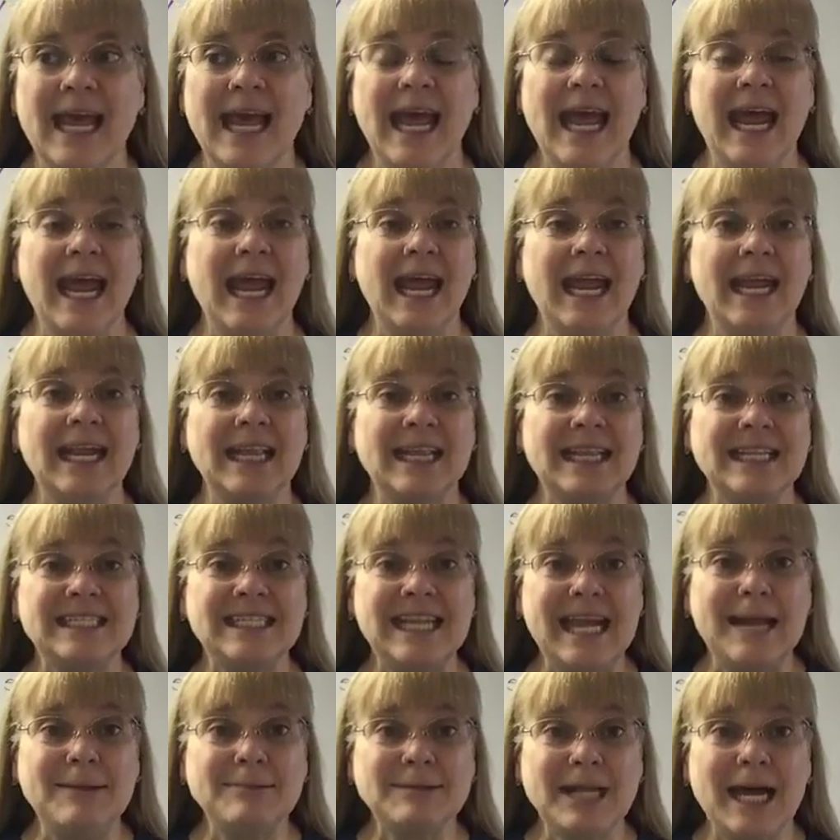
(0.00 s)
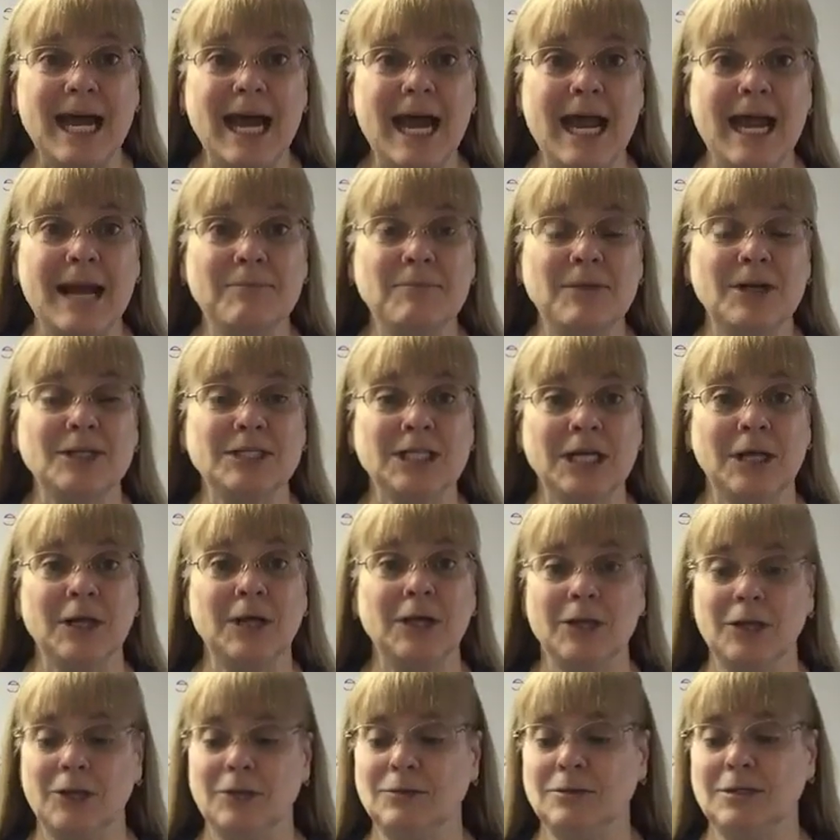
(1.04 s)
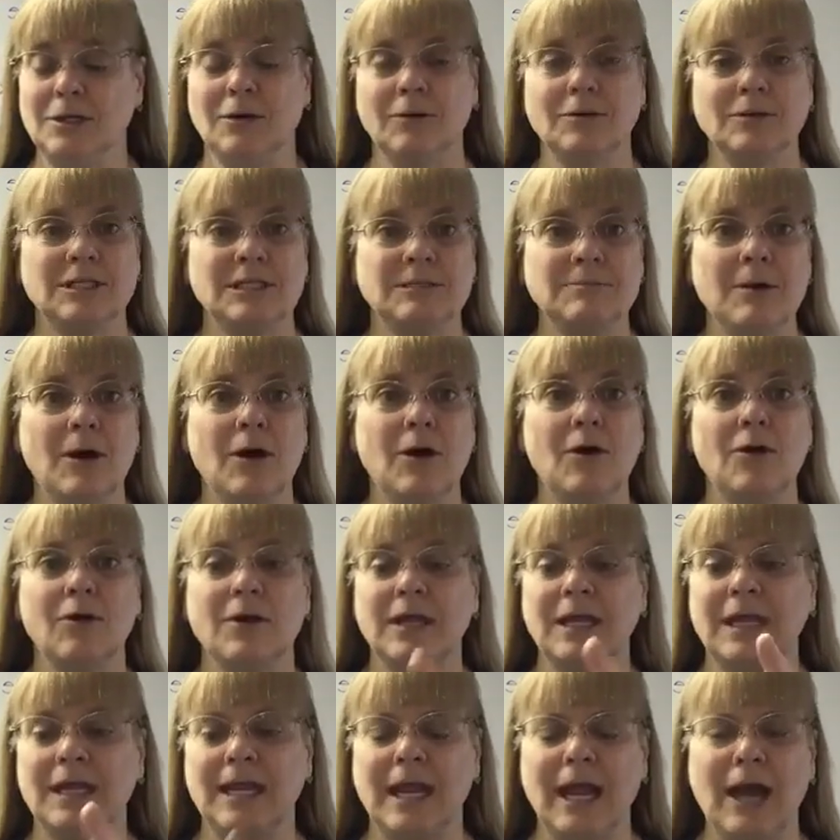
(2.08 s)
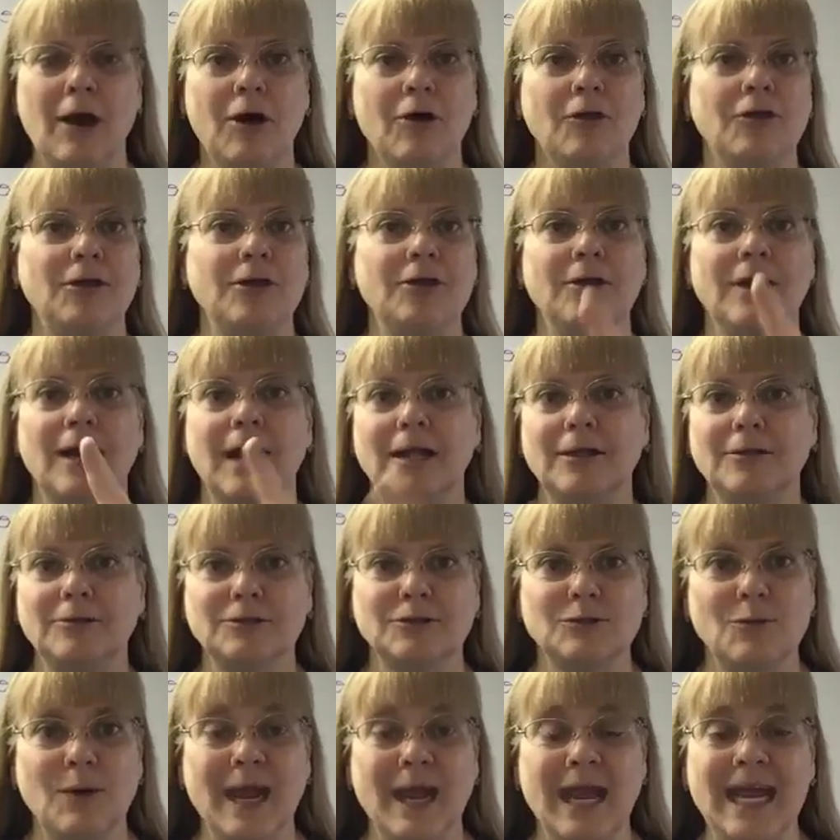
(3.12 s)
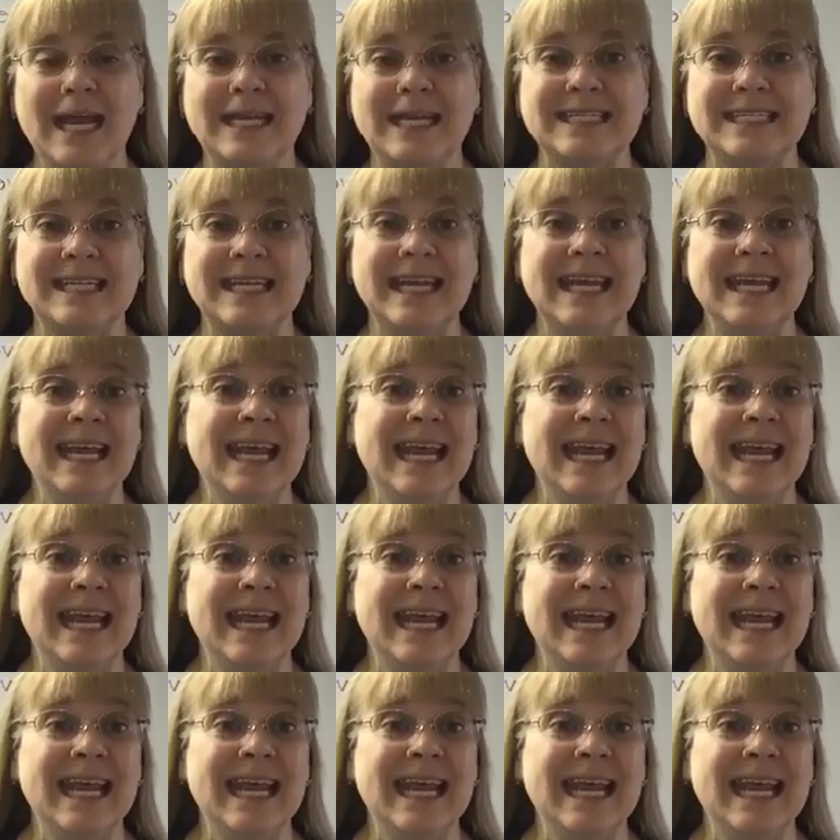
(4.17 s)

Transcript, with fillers: And at the same time, they're telling you don't smoke, eat healthy, you gotta lose weight.